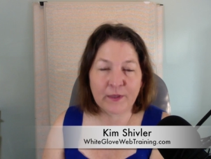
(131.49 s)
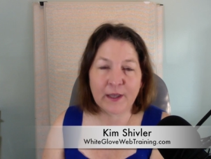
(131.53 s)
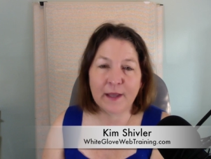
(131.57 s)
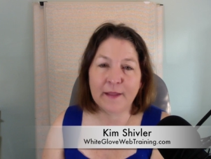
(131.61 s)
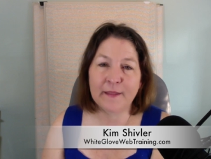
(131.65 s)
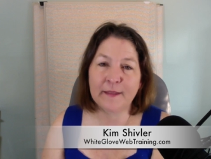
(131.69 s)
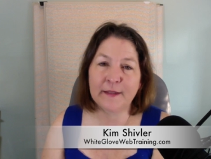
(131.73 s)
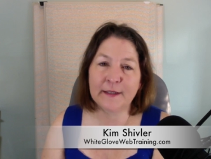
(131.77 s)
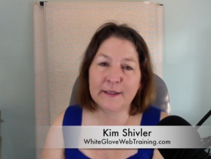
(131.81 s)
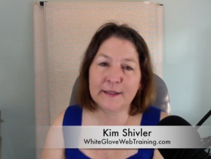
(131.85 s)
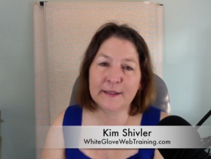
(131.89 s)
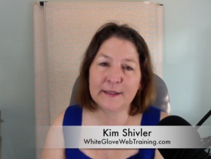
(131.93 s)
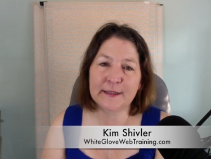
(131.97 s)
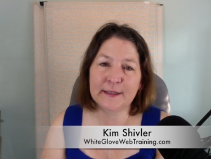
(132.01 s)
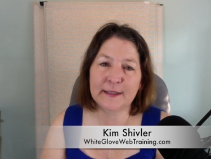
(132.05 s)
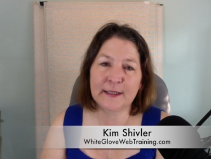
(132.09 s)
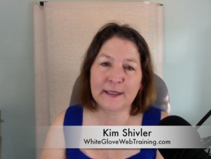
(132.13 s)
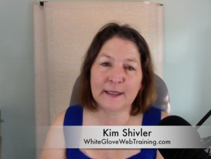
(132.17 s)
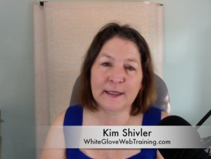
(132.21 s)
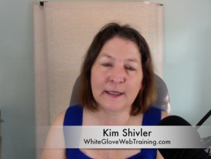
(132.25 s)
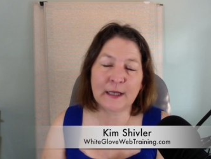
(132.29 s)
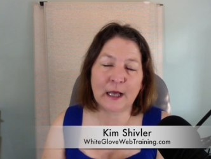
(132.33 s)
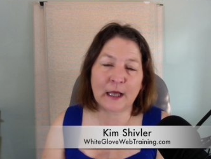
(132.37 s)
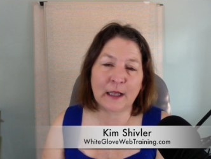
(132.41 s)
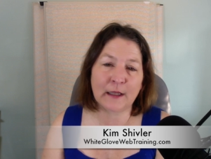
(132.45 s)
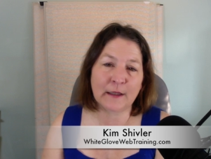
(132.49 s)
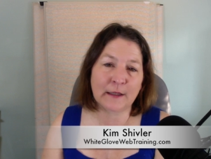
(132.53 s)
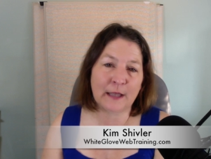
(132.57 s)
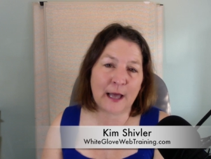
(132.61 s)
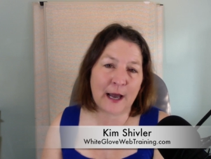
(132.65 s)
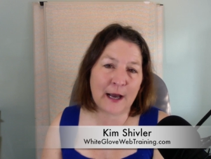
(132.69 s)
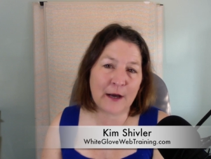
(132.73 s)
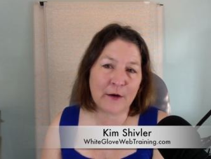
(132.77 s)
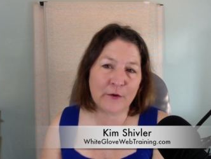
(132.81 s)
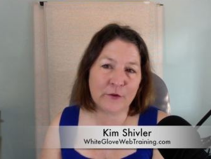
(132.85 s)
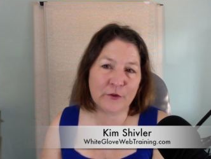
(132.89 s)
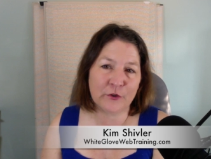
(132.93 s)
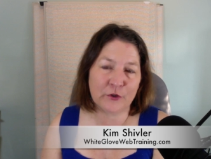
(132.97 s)
This then
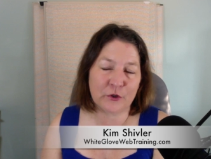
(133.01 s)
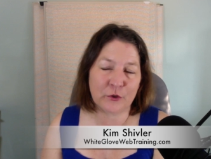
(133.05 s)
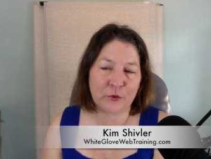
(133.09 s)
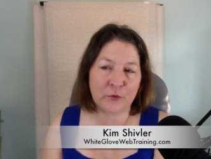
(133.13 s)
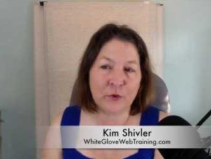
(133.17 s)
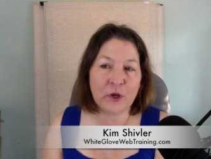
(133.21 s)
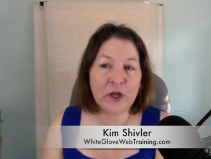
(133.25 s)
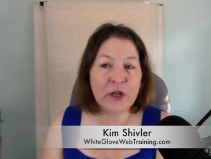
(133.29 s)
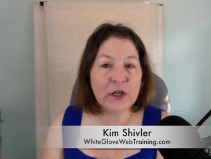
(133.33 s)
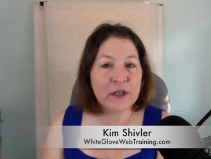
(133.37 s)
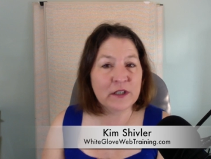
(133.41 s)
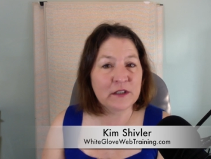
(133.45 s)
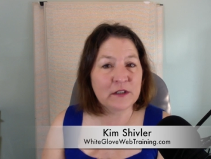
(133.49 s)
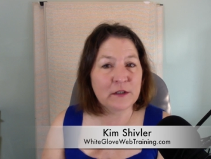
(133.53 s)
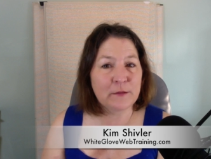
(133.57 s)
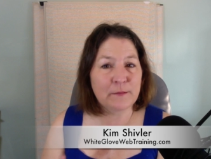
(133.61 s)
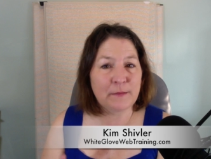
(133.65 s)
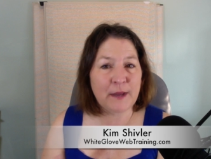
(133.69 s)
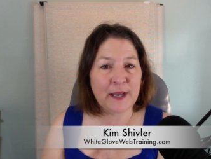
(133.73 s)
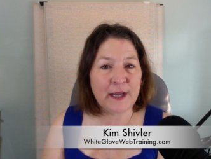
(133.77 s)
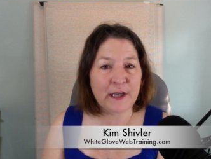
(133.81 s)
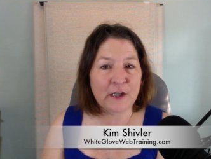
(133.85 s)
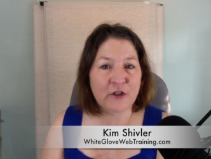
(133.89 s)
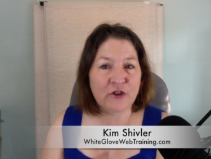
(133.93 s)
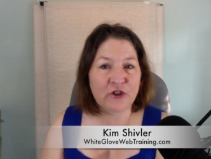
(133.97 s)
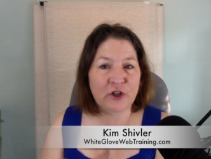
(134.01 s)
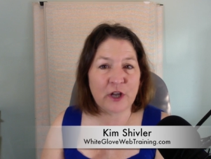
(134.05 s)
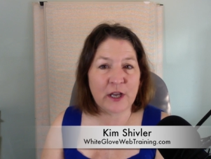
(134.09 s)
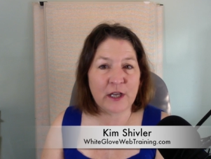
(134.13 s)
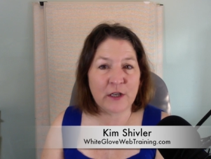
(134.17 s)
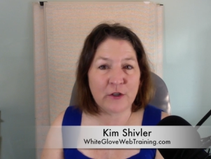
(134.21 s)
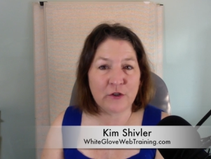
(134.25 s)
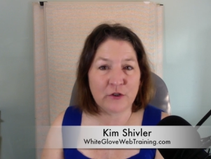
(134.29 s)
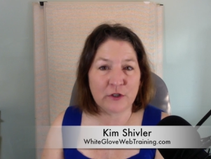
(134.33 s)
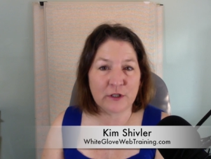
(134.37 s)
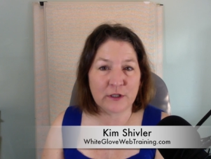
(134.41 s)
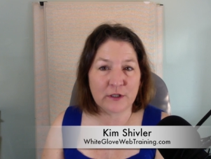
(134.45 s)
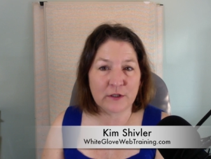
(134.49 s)
allows you to make
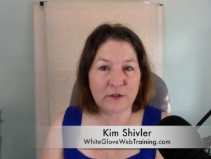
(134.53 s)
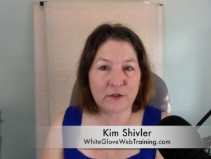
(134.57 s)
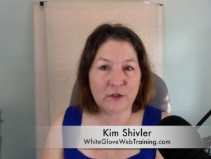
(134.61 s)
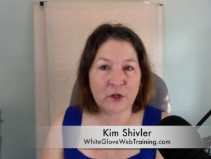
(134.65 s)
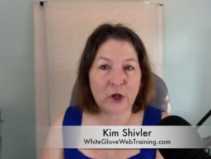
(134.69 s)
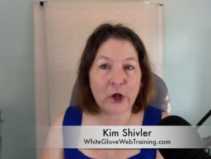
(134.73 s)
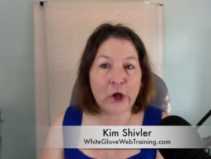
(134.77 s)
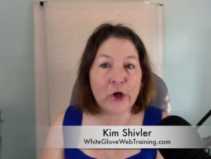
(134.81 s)
changes.